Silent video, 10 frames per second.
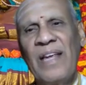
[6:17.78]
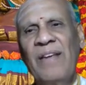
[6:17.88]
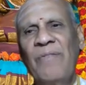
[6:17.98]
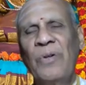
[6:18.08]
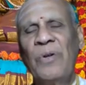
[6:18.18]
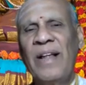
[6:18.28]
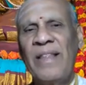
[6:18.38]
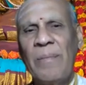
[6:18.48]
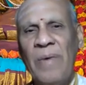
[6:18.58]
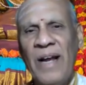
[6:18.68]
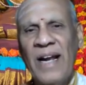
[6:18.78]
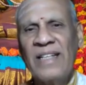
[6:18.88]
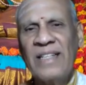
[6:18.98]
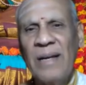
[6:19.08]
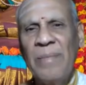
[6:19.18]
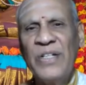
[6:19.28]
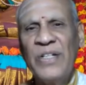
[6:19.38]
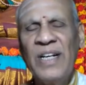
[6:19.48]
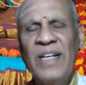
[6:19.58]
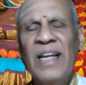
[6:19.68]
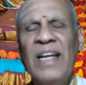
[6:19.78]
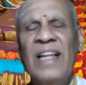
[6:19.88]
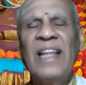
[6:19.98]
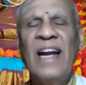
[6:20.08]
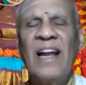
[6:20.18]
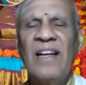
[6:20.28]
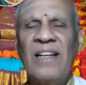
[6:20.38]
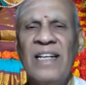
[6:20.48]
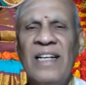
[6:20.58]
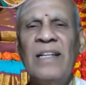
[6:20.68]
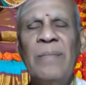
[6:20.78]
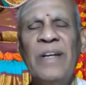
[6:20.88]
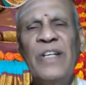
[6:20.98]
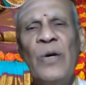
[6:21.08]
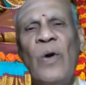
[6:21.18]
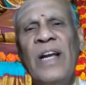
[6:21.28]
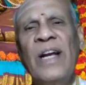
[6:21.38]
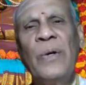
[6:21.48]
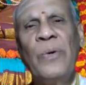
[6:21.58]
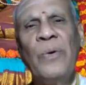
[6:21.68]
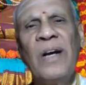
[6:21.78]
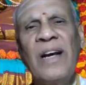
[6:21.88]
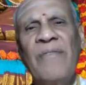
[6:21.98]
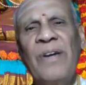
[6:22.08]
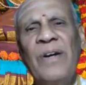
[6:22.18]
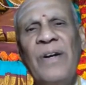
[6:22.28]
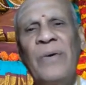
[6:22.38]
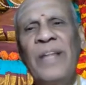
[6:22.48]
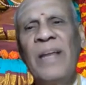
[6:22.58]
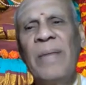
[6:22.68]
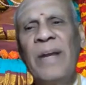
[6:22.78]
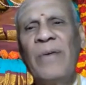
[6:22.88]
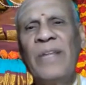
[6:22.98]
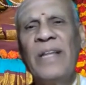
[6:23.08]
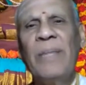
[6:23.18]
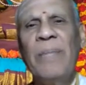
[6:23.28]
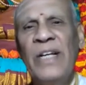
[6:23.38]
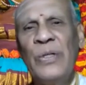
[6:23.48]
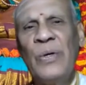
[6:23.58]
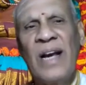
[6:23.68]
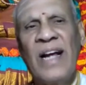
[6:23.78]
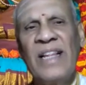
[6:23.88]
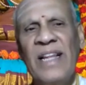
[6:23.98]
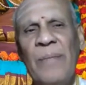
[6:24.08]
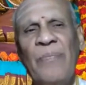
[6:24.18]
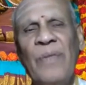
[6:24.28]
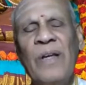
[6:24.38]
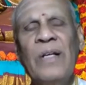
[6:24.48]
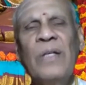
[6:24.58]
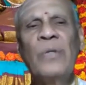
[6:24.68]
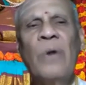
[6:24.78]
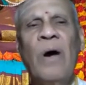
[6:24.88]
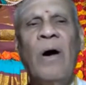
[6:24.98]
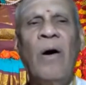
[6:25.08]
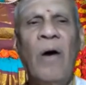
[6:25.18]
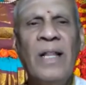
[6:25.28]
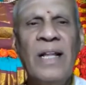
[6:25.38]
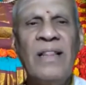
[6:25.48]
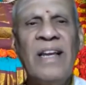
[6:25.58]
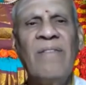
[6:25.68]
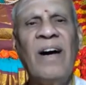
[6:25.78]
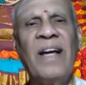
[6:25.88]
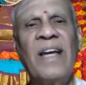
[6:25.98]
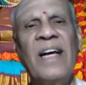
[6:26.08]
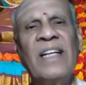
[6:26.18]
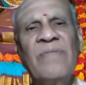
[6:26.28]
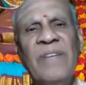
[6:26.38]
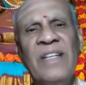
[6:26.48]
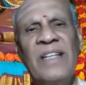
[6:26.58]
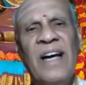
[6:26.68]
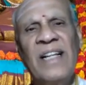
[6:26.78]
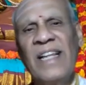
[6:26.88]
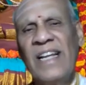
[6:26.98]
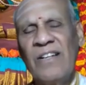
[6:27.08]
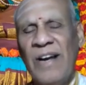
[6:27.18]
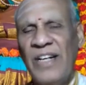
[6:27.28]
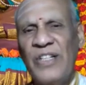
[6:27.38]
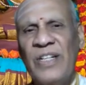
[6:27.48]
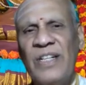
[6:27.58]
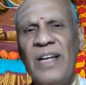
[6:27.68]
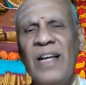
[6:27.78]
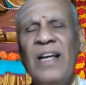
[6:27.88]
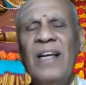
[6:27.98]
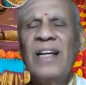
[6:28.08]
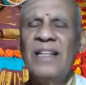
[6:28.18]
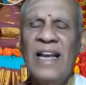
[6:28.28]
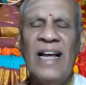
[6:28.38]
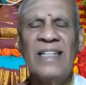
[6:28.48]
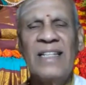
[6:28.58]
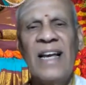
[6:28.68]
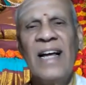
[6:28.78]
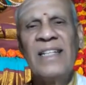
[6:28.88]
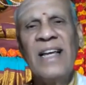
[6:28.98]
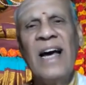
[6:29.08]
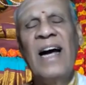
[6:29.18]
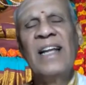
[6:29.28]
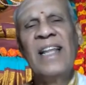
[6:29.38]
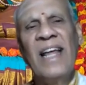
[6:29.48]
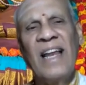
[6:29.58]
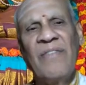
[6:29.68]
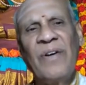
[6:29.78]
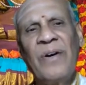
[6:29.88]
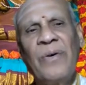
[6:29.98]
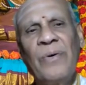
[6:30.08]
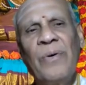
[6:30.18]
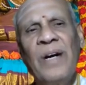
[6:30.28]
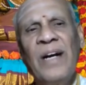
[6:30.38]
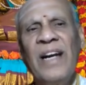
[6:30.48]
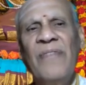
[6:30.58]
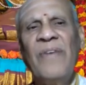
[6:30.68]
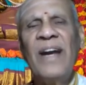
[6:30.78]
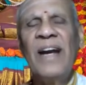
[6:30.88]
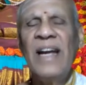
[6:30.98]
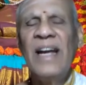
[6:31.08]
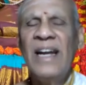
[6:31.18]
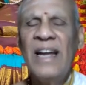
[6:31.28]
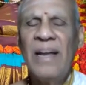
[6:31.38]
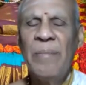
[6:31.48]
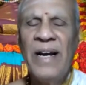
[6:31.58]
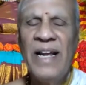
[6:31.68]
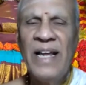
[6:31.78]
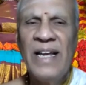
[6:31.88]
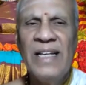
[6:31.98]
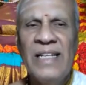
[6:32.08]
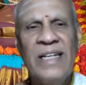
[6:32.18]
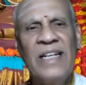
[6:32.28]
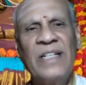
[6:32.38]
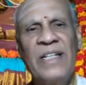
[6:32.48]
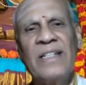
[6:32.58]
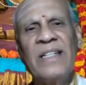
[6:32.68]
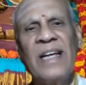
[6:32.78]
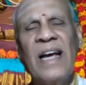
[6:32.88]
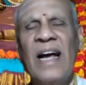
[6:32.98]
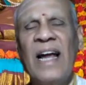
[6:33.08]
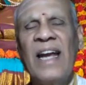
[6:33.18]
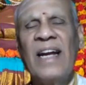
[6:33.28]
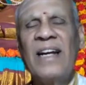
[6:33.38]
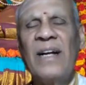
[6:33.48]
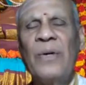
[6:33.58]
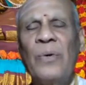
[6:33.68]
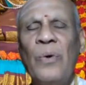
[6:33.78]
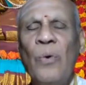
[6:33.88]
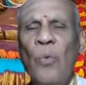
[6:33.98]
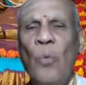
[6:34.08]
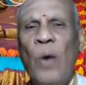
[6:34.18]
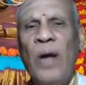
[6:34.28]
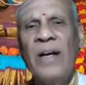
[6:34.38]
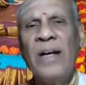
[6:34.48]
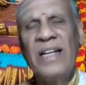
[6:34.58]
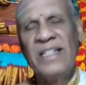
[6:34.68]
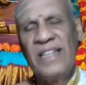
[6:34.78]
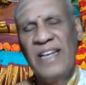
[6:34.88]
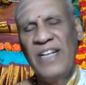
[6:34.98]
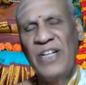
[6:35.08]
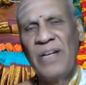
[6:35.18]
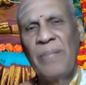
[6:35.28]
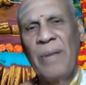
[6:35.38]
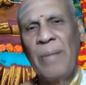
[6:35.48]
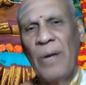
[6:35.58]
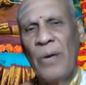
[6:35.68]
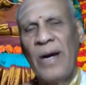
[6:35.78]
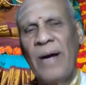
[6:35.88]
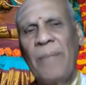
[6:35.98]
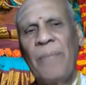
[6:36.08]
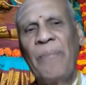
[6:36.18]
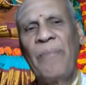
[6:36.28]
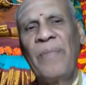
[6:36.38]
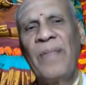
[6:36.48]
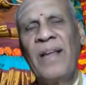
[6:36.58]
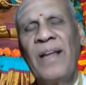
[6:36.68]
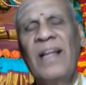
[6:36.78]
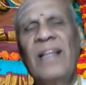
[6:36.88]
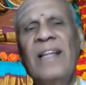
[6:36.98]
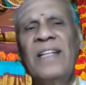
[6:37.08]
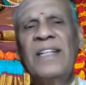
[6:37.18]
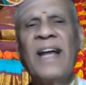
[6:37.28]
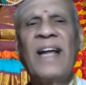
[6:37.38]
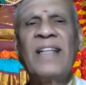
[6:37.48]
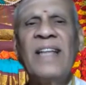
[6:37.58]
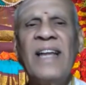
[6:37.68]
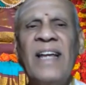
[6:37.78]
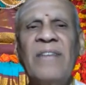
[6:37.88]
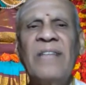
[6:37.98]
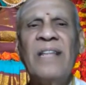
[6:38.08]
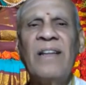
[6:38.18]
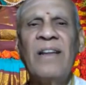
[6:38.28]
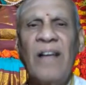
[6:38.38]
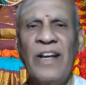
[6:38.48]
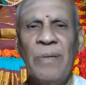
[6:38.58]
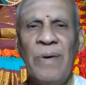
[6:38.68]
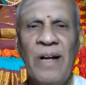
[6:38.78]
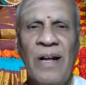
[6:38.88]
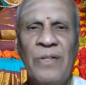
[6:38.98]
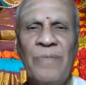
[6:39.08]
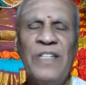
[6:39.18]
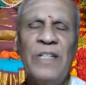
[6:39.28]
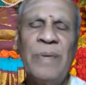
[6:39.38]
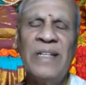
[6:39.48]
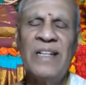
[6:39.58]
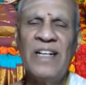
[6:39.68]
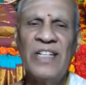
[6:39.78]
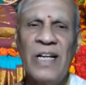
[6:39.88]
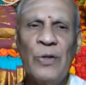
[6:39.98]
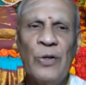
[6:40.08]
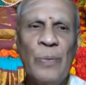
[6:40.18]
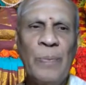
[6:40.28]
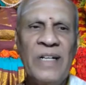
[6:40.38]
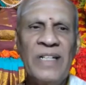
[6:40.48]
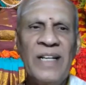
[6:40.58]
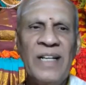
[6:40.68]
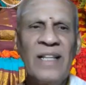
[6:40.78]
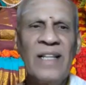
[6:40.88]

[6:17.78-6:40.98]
Even though other margas are mentioned, it is mentioned only to refer to the remind to the main Shukla Gati. So all the three Vakyas we saw in the introduction in the last class, and they refer to different intermediary stations connected to one destination, Brahmaloka. Then Shankaracharya gives the third argument also, which is based on Chandogya Upanishad.